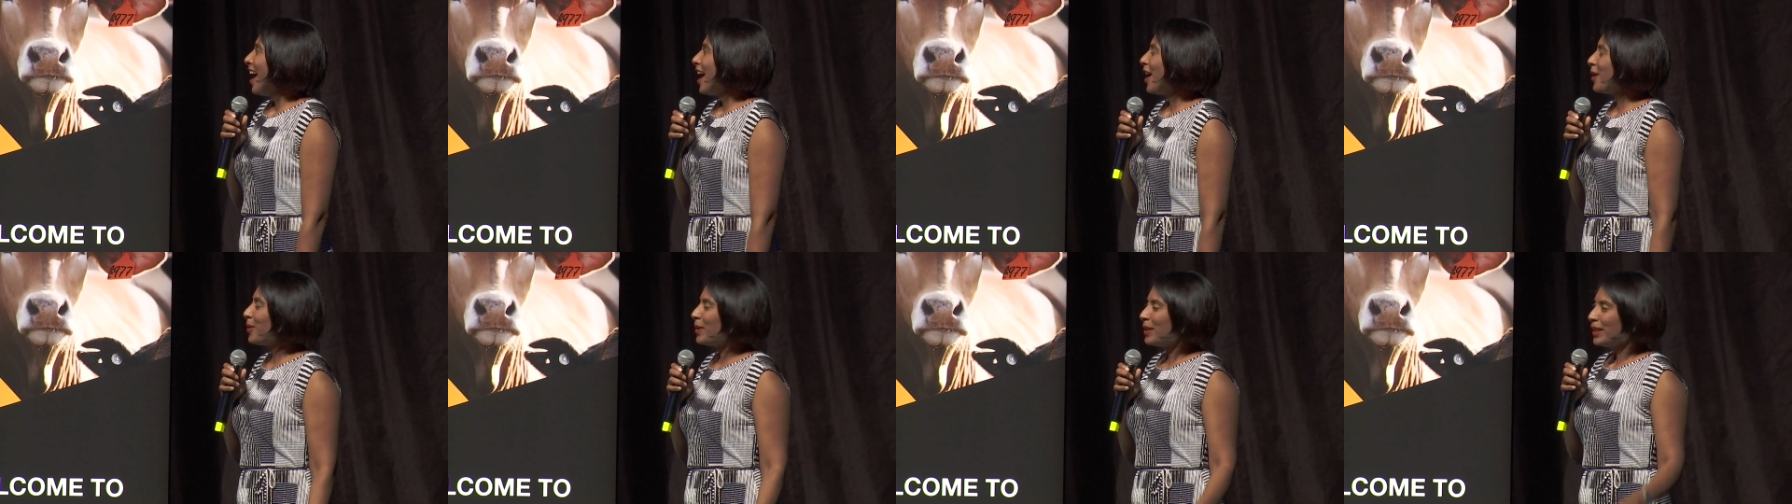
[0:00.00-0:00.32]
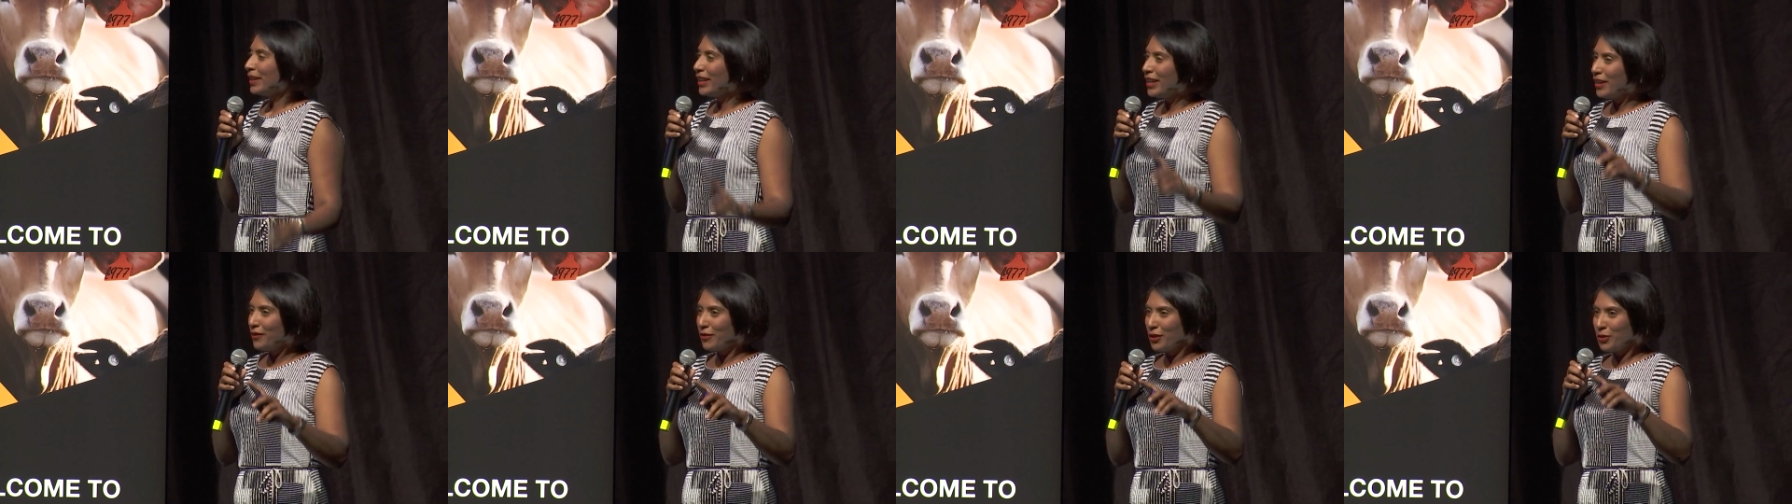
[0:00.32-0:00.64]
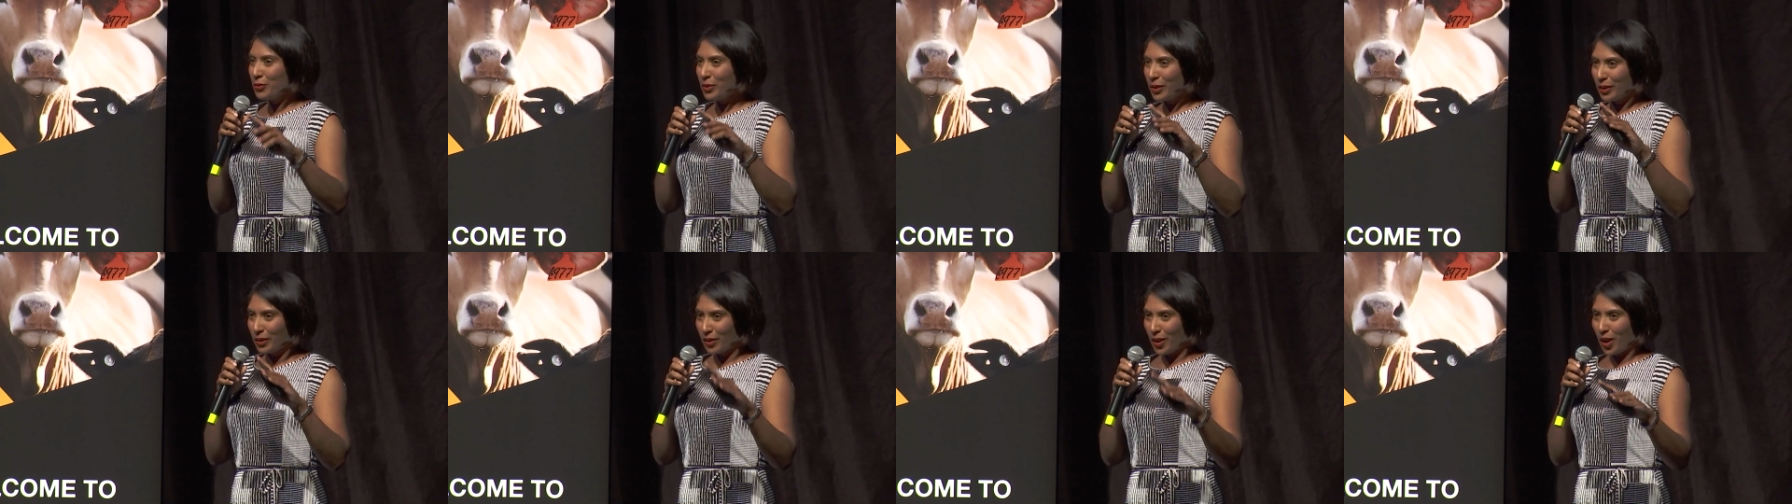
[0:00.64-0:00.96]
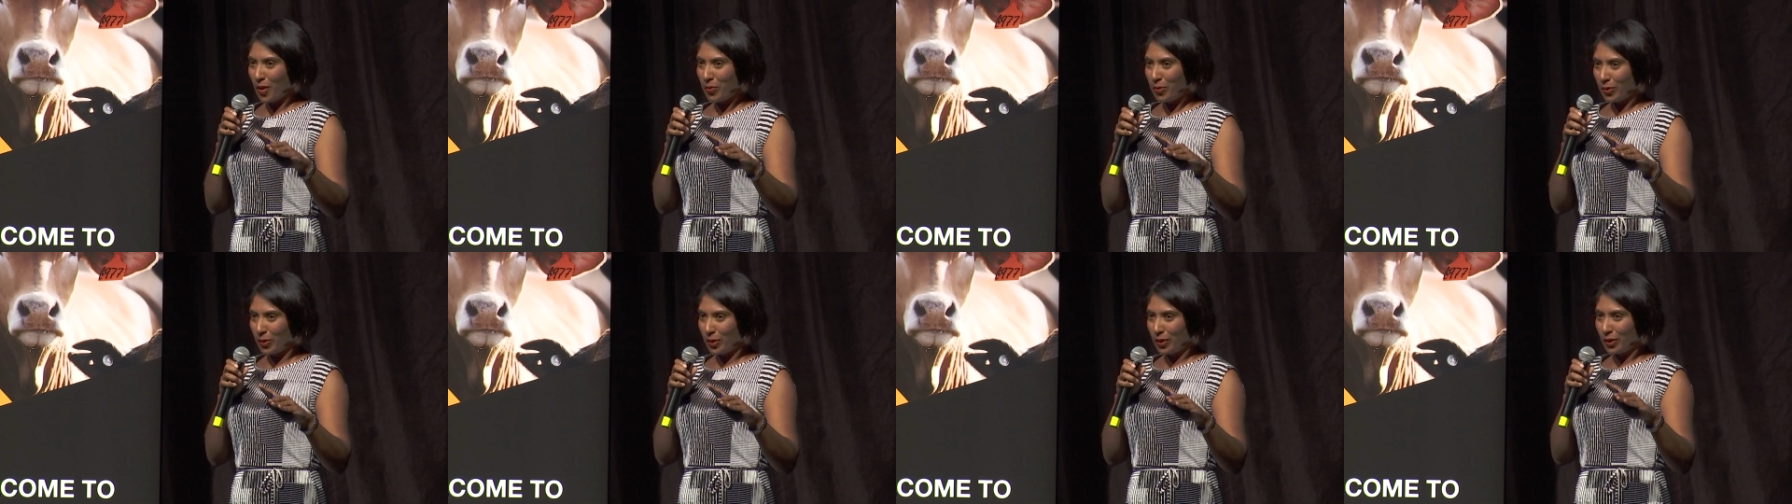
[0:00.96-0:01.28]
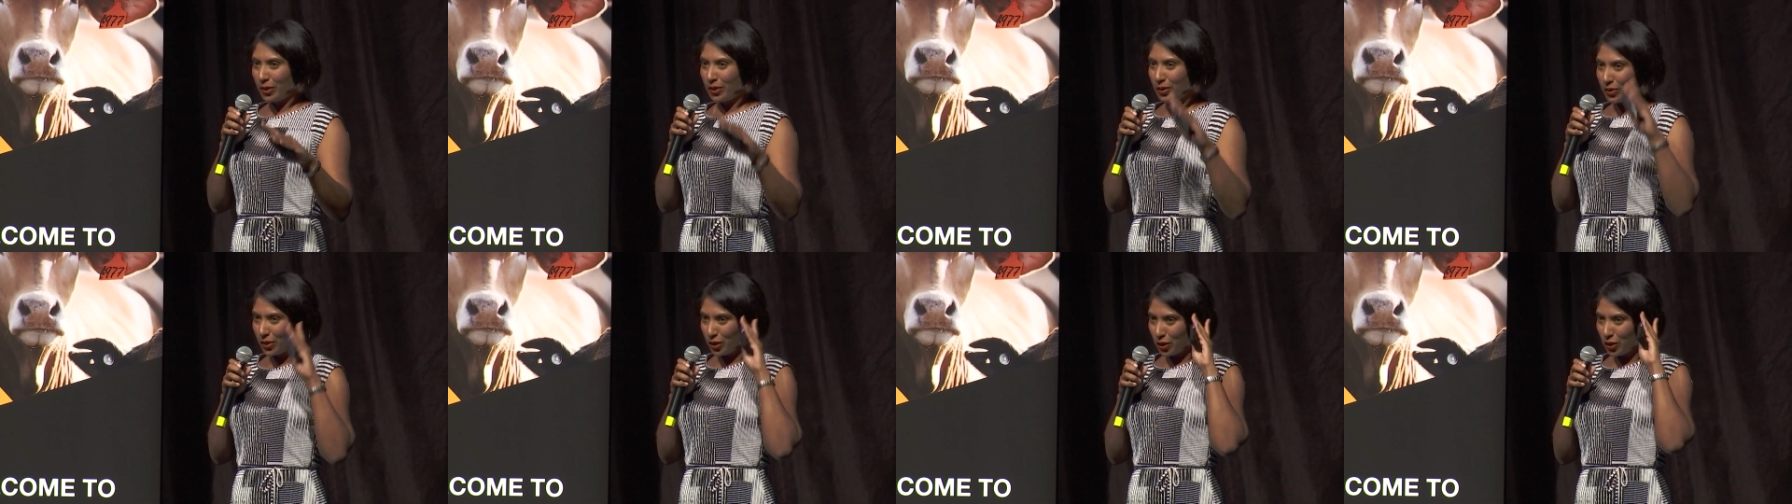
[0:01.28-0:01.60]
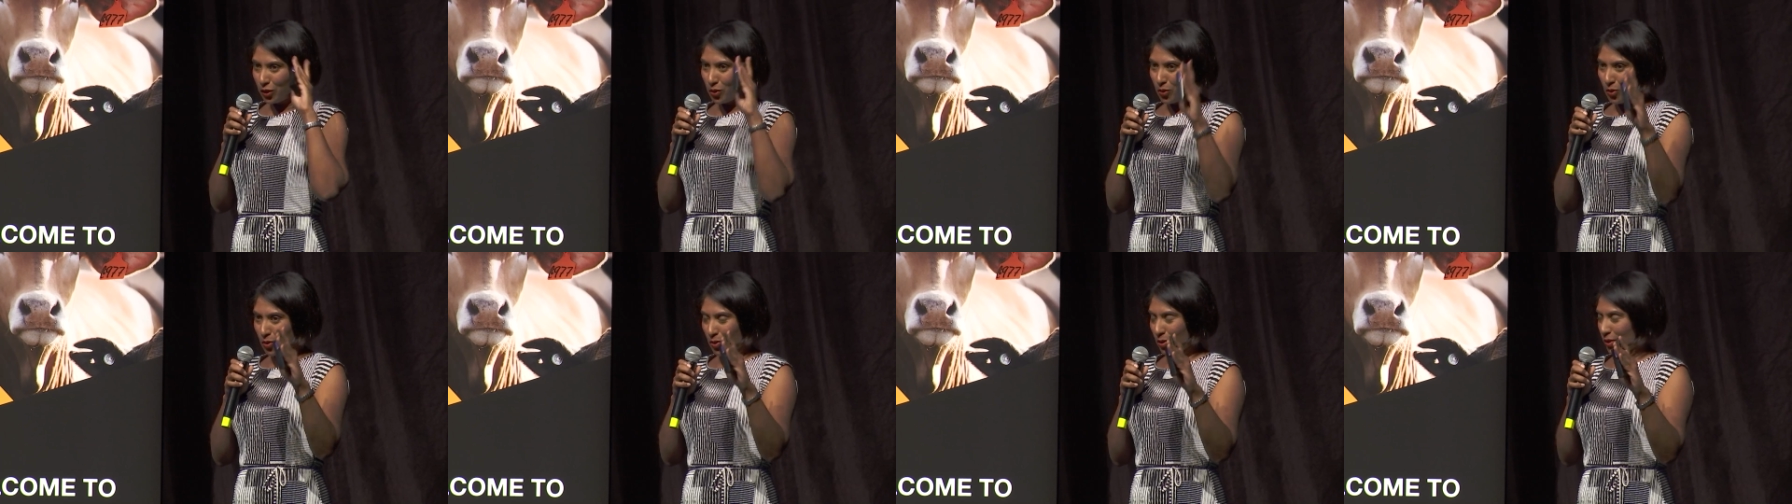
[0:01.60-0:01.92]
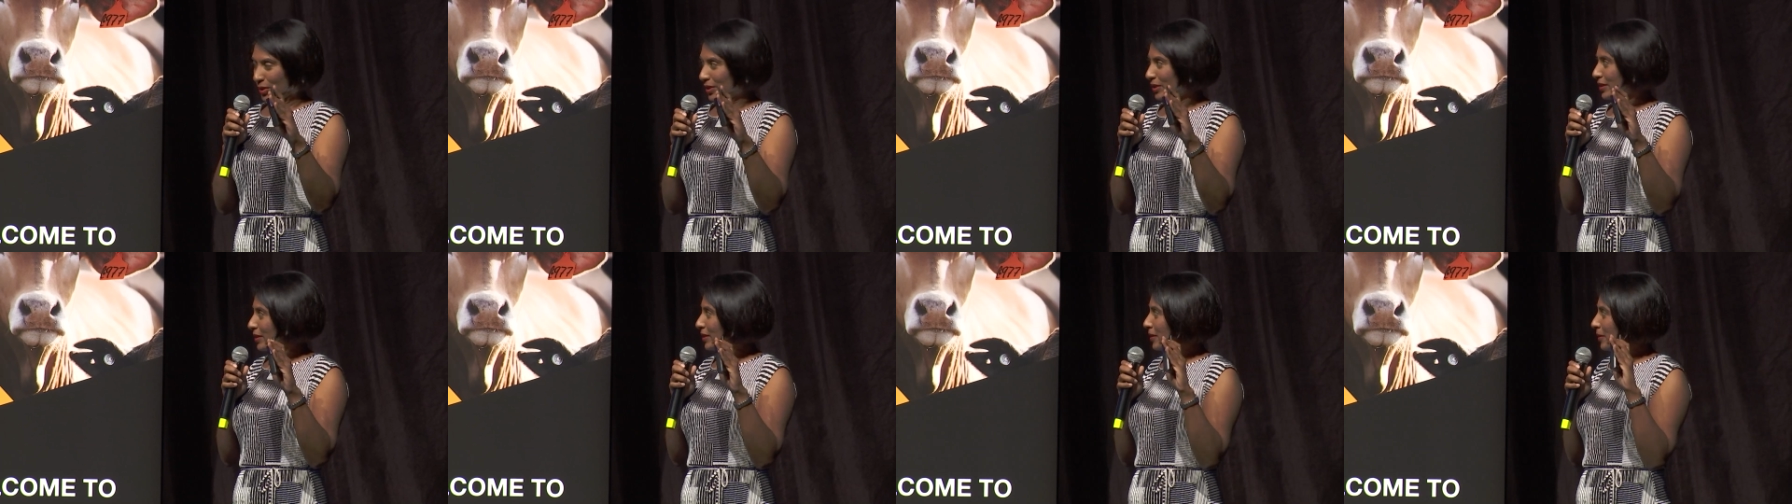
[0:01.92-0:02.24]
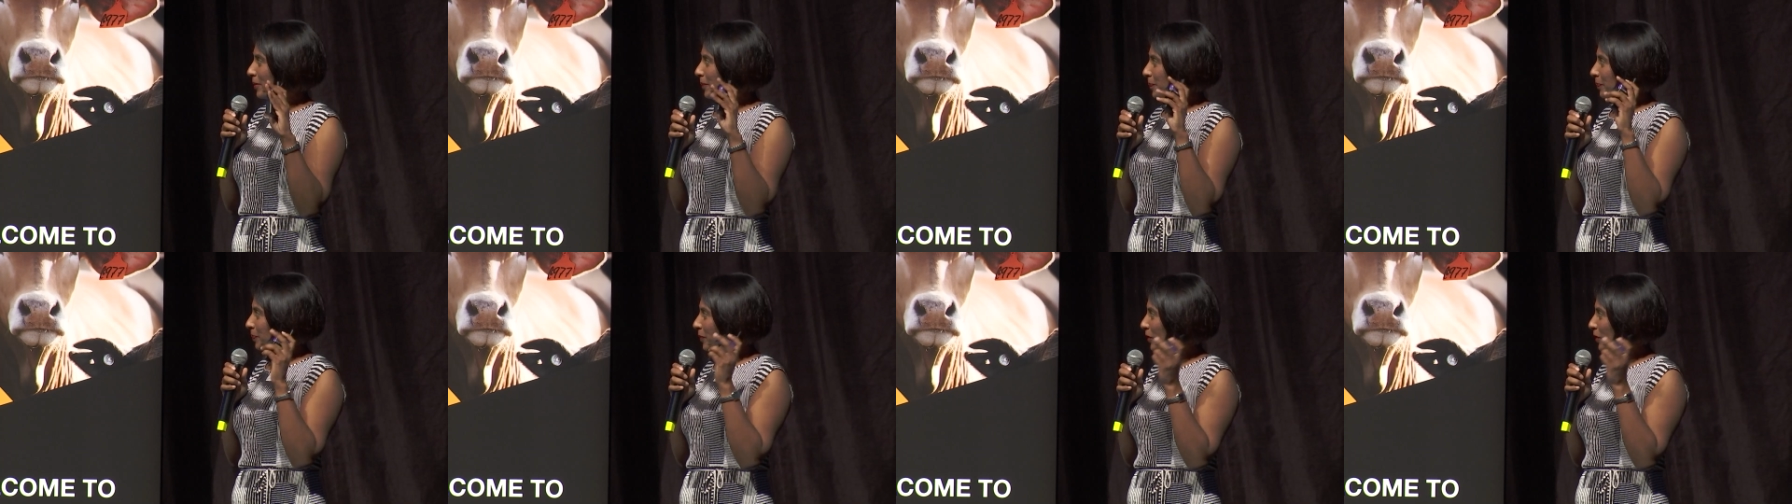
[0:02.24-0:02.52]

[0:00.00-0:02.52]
I'll leave you with a couple of thoughts.